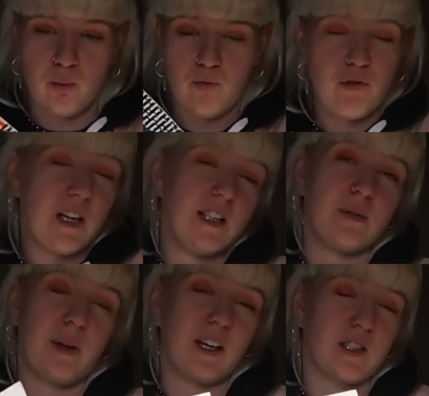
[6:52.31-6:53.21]
really to
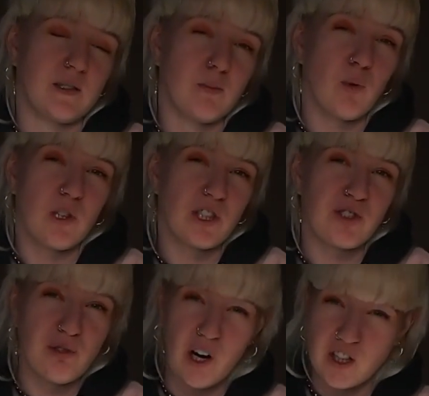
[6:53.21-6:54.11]
make a smaller
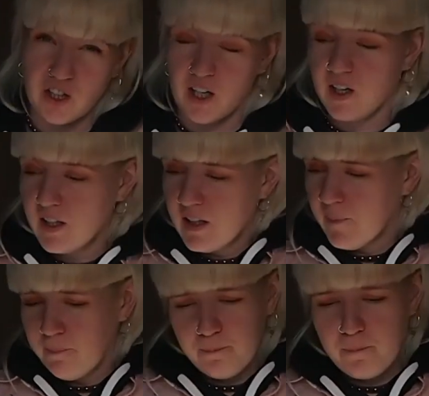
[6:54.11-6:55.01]
structure.
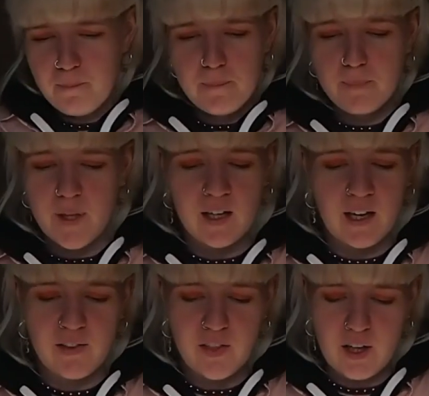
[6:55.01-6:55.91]

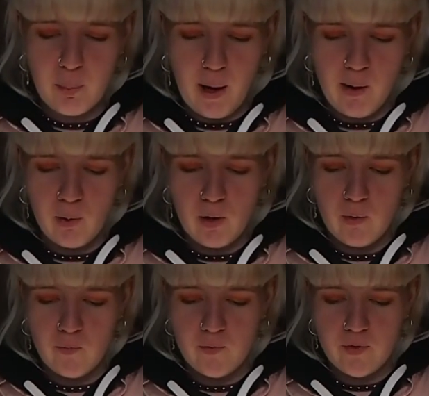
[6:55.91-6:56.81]
Again, think about
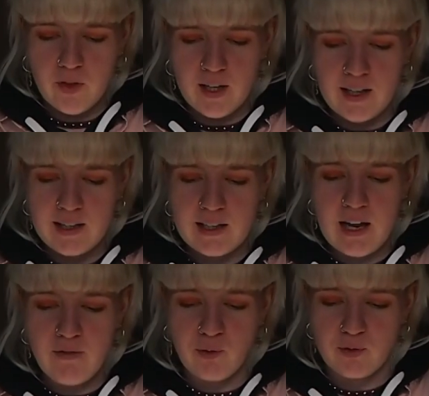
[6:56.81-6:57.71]
the
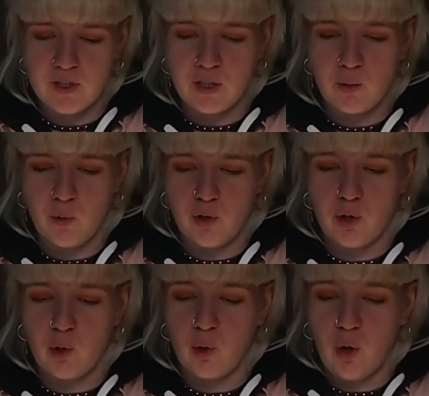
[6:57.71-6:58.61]
levels that you want
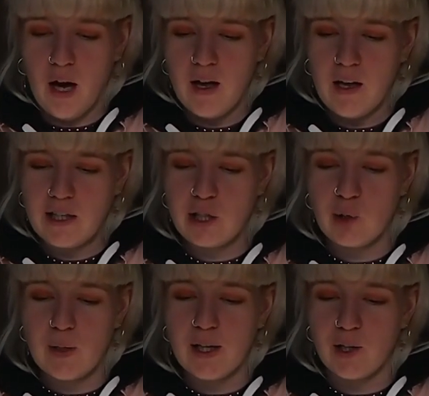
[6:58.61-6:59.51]
your new
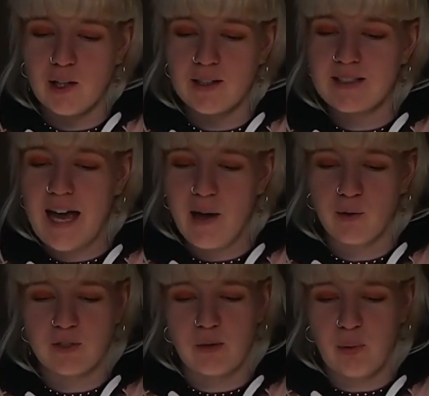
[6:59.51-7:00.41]
little
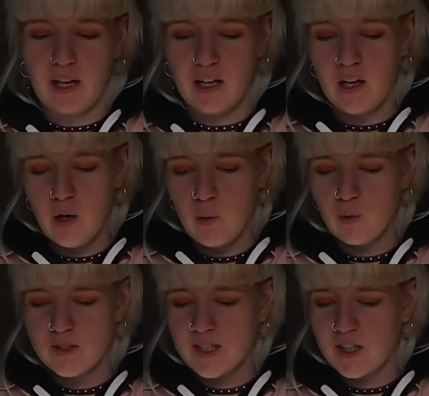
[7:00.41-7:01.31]
town to be.
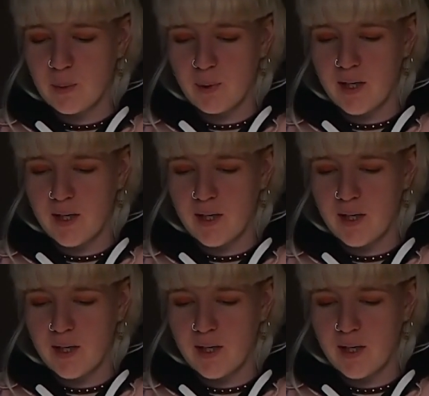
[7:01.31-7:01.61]
What's it going to be